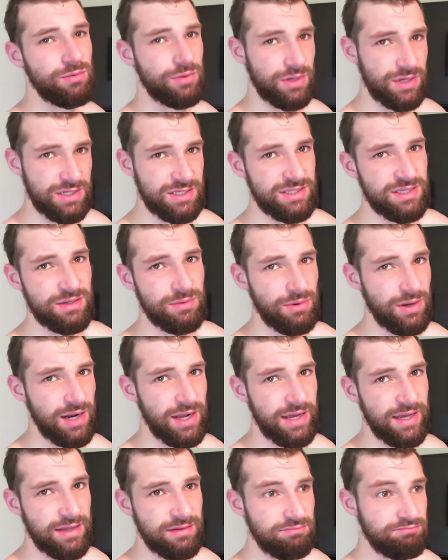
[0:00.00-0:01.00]
we're gonna see what
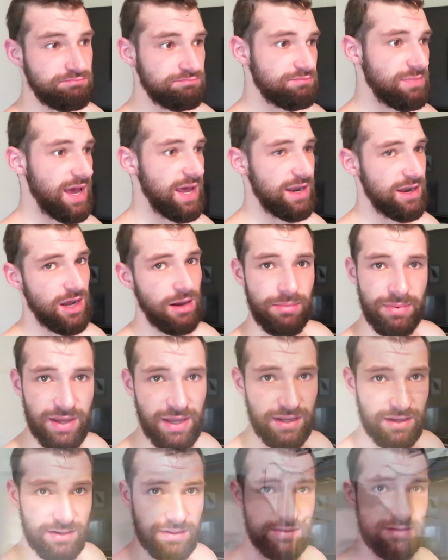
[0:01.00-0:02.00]
I end up
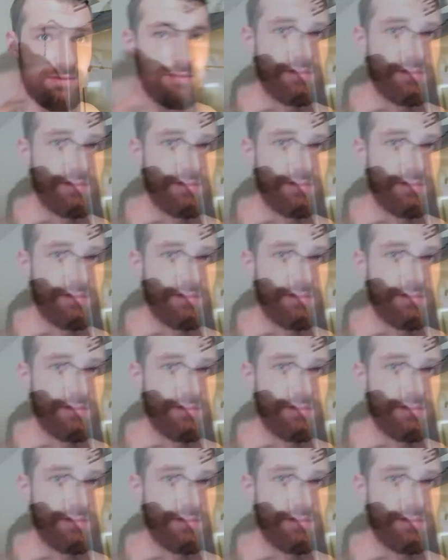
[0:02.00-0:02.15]
at.